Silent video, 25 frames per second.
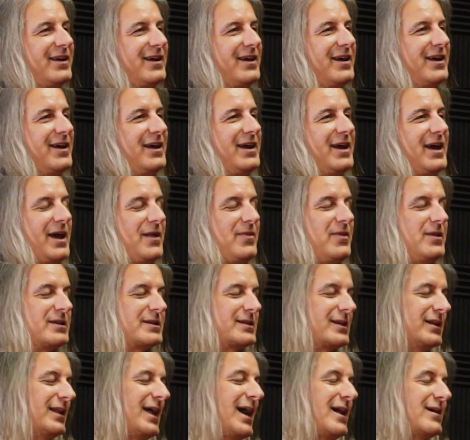Yeah, and
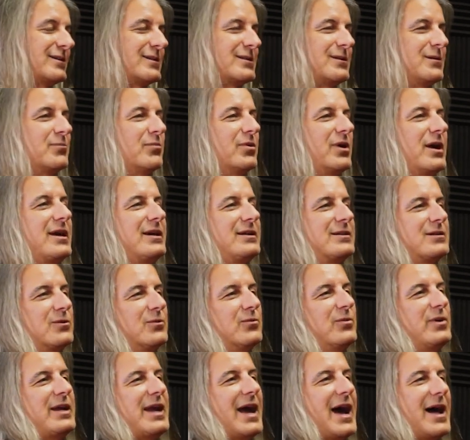this allows the brain to
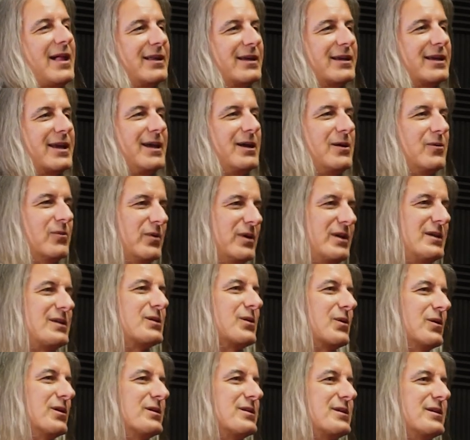reallocate
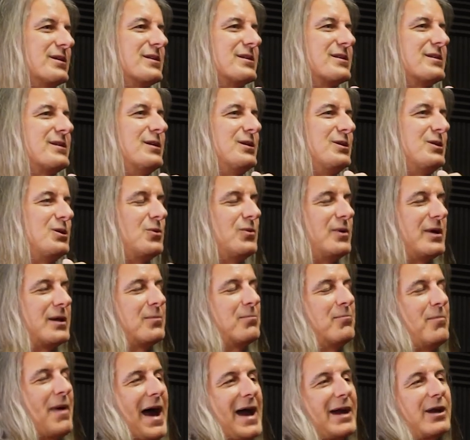resources to
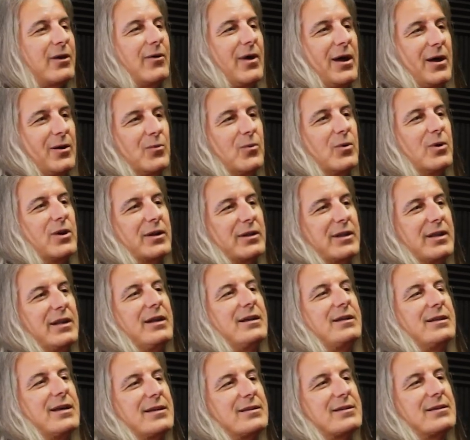doing background work that
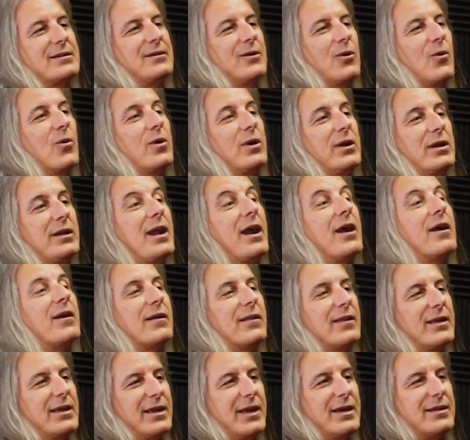it doesn't
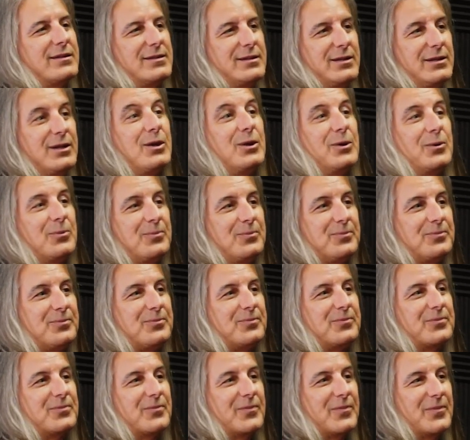ordinarily get to do.
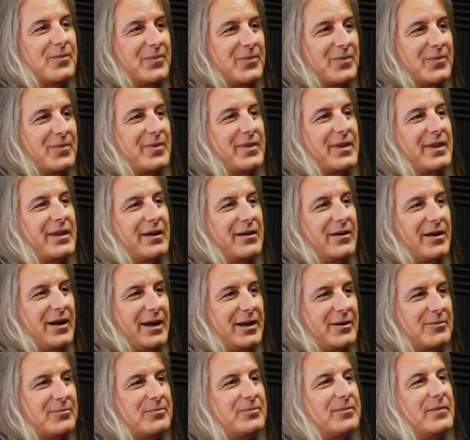Right.
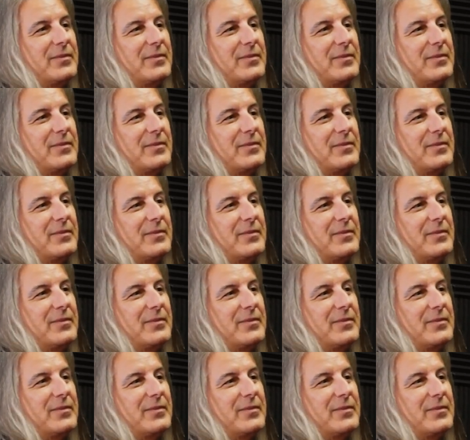Right.